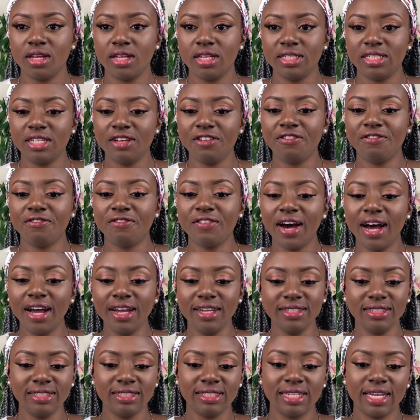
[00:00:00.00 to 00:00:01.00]
they
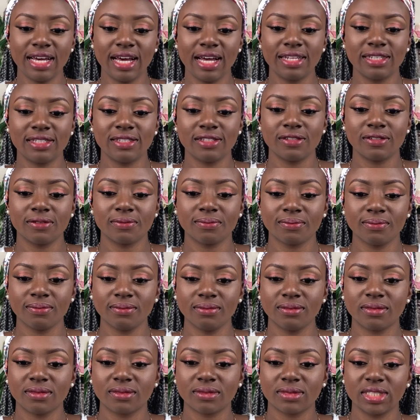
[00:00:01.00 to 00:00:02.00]
find that
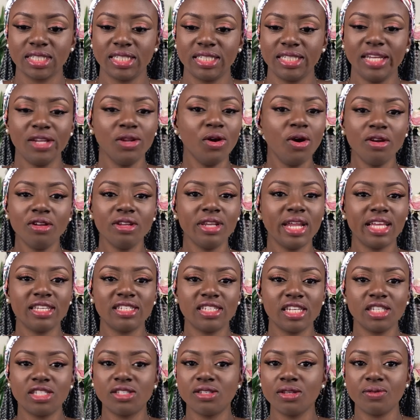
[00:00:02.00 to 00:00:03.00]
they don't
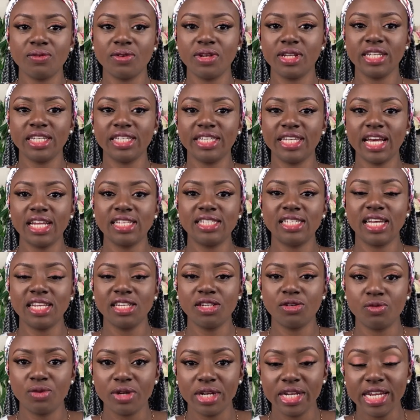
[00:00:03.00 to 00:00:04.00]
necessarily get
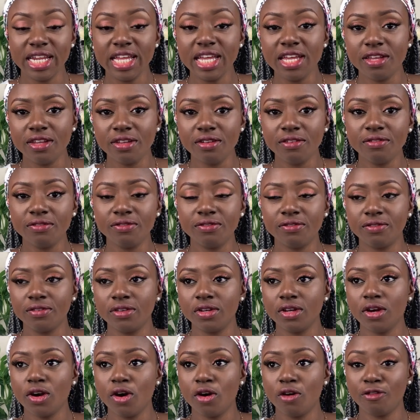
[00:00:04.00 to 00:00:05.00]
any relief
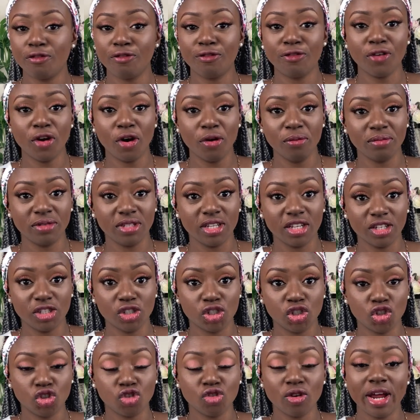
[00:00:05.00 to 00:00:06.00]
from the
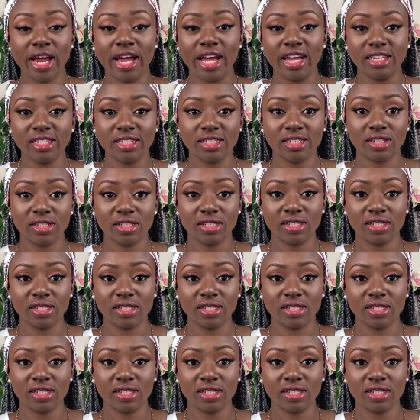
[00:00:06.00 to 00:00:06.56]
stress